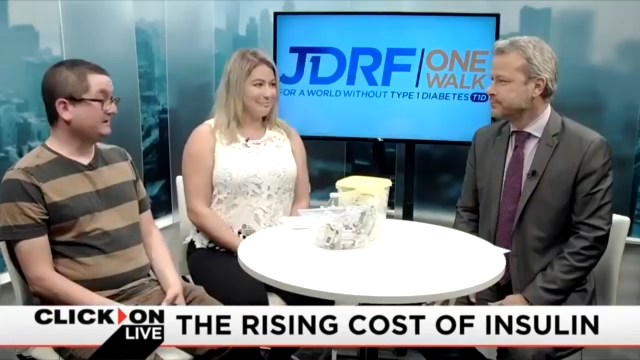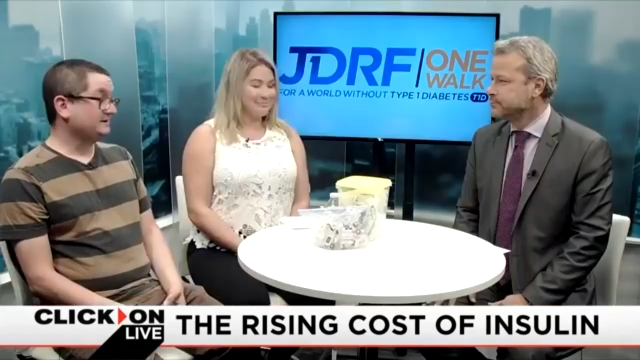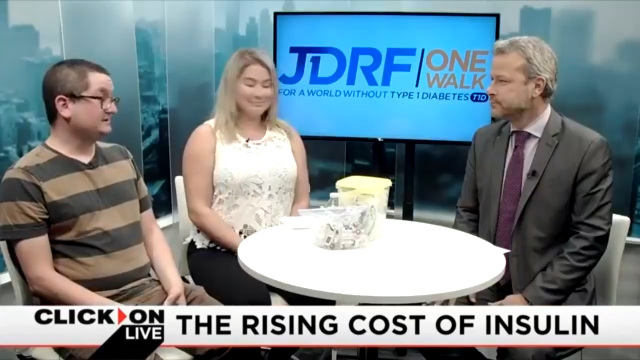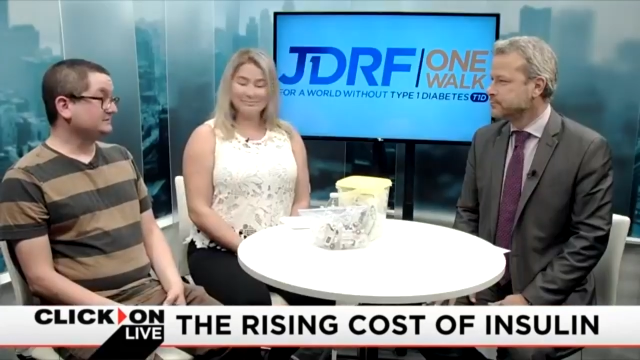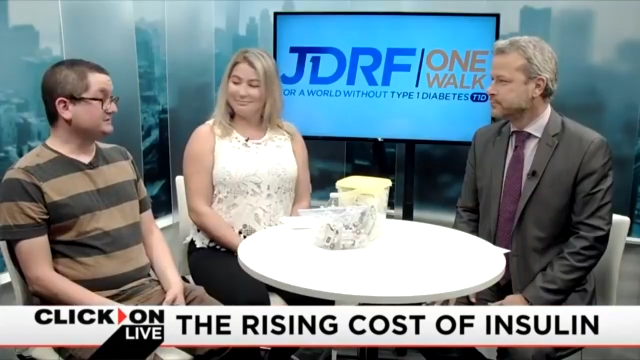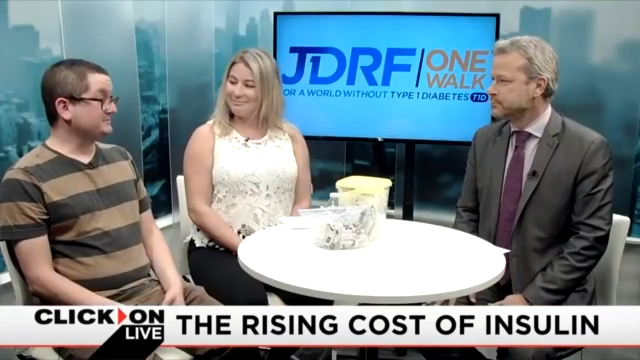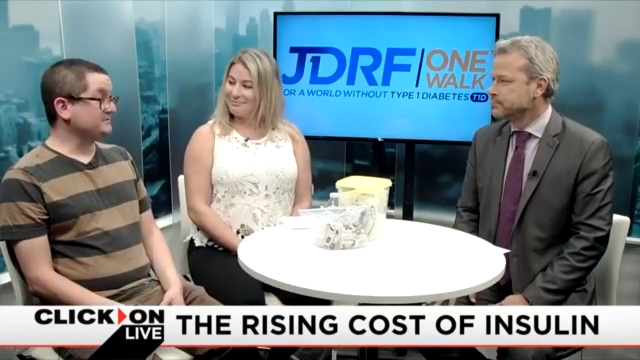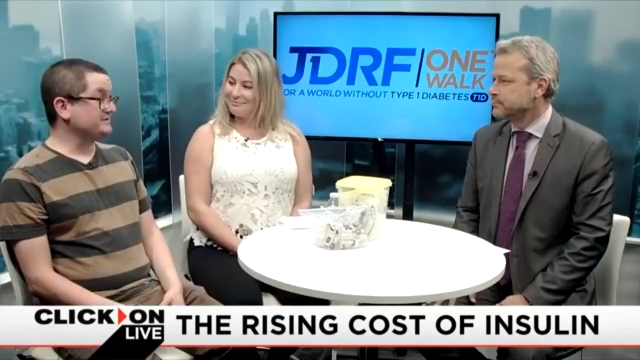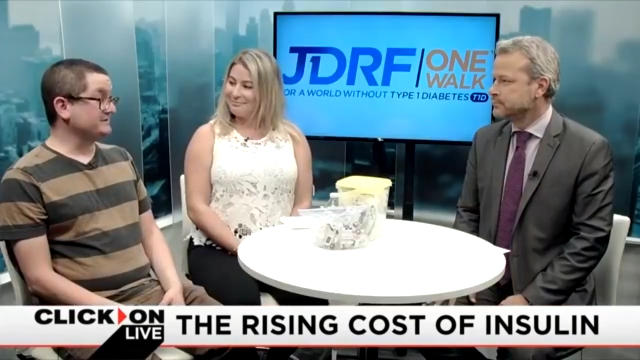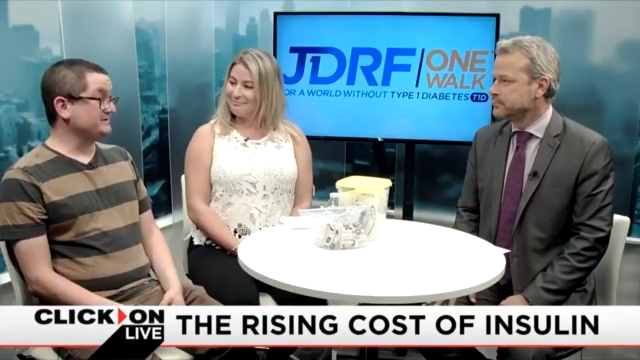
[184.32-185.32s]
Speaker 1: Well, type
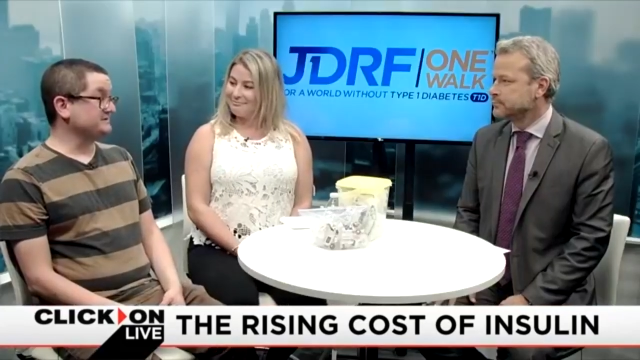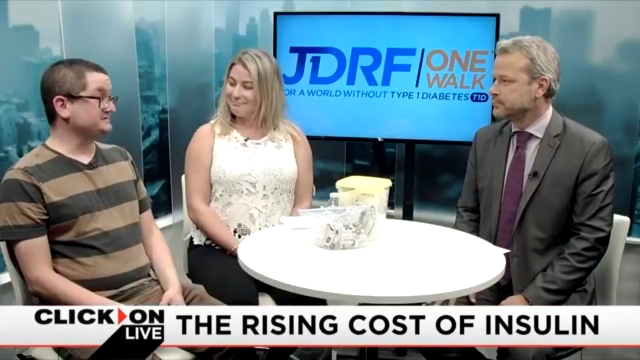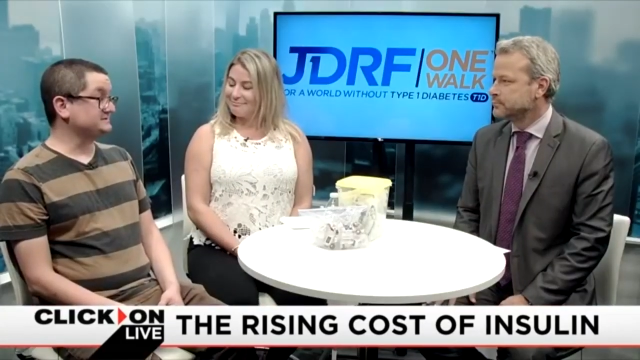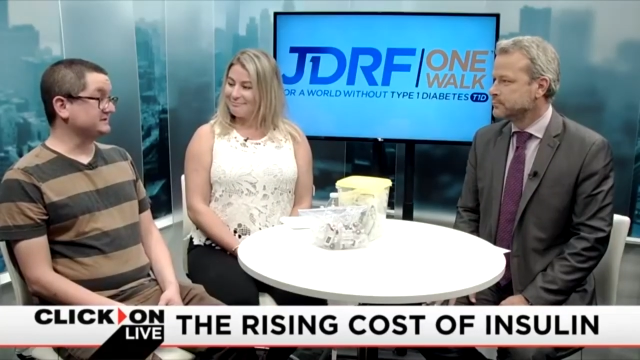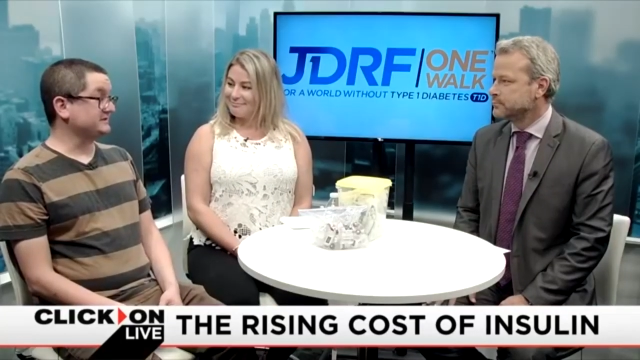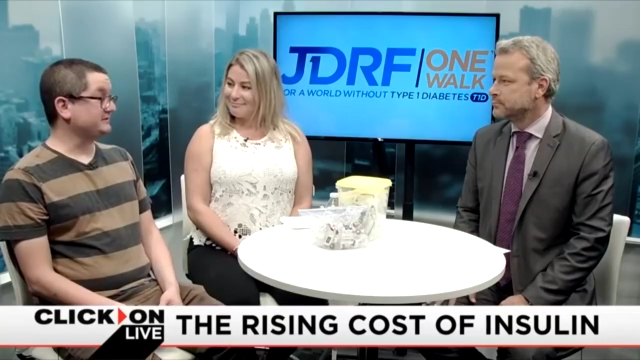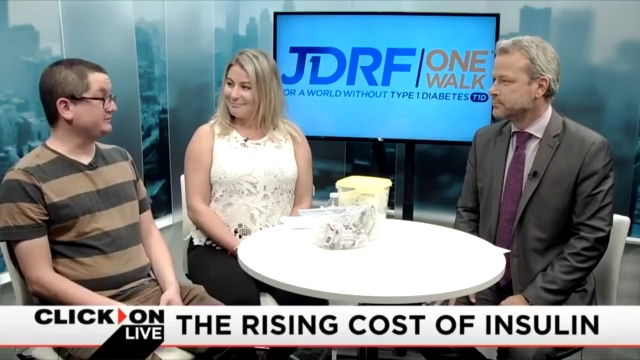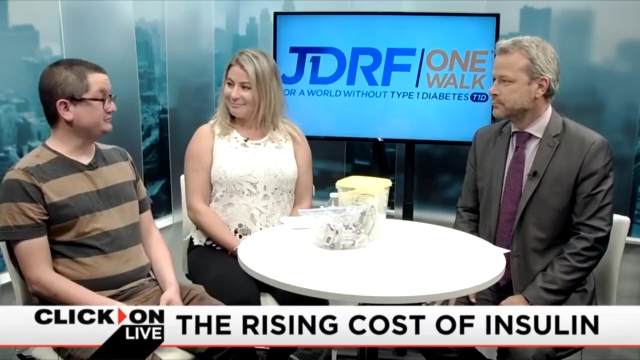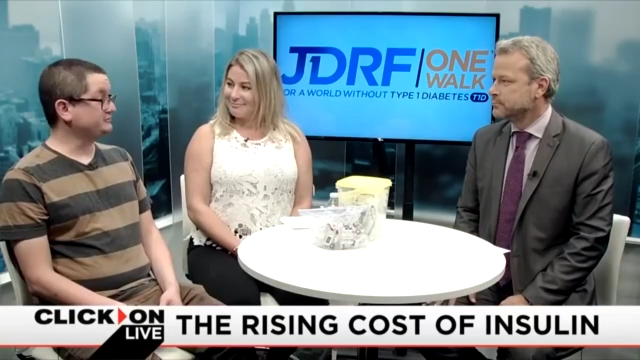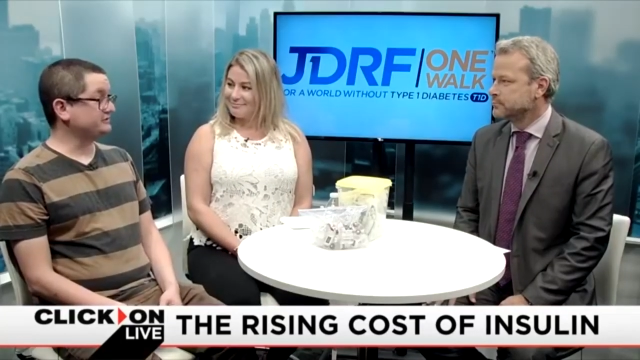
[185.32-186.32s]
1 diabetes is a
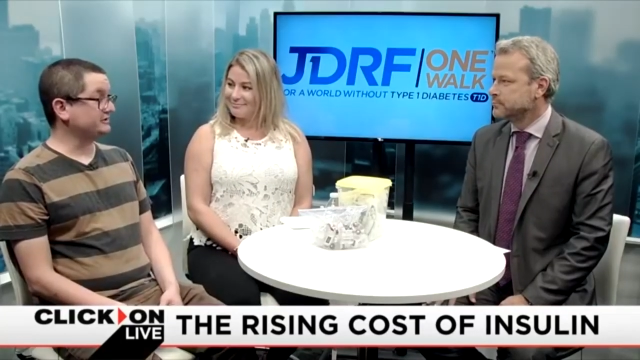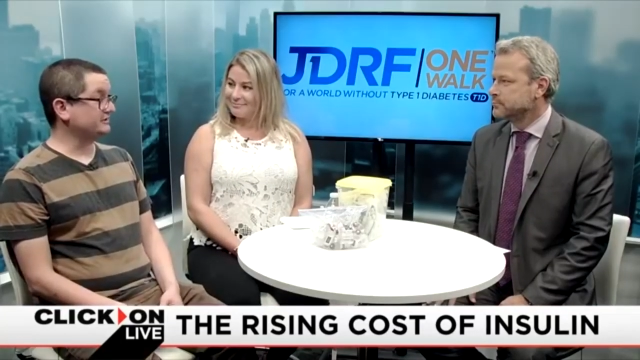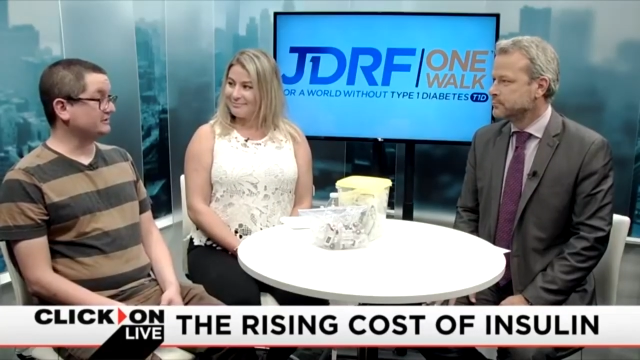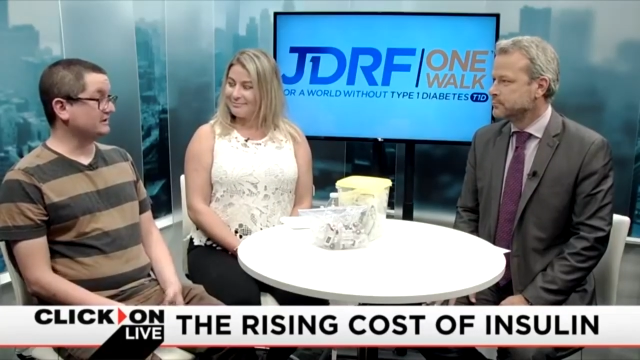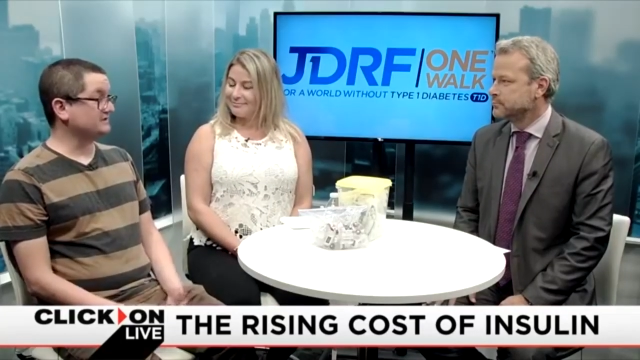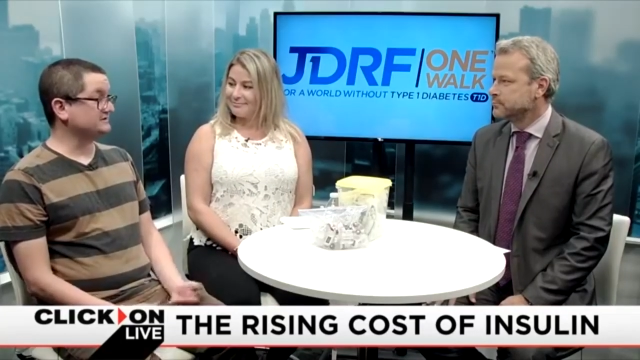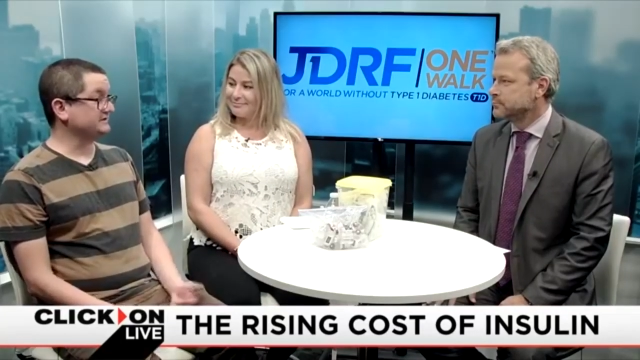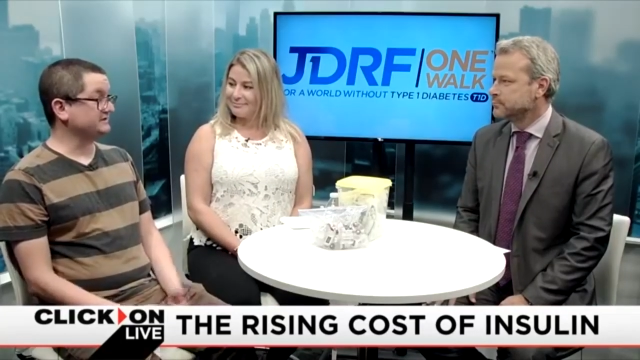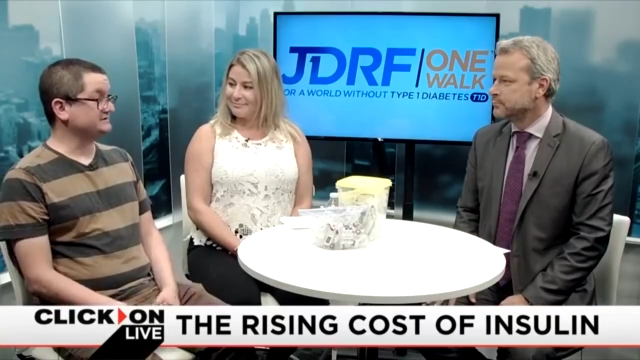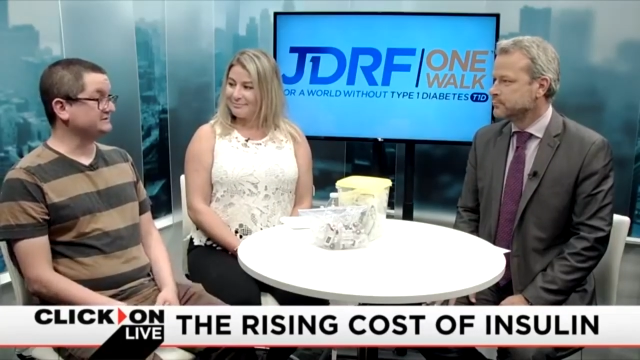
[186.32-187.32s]
huge uh, cost. I
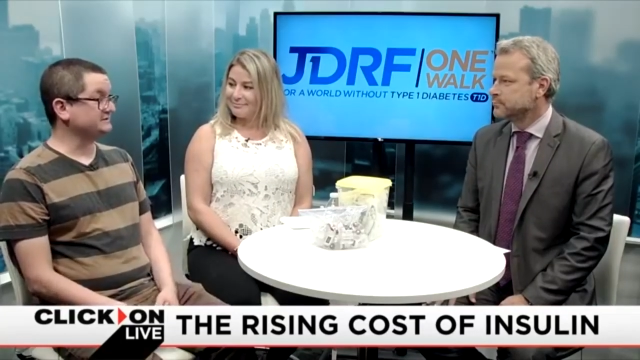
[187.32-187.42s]
think it's the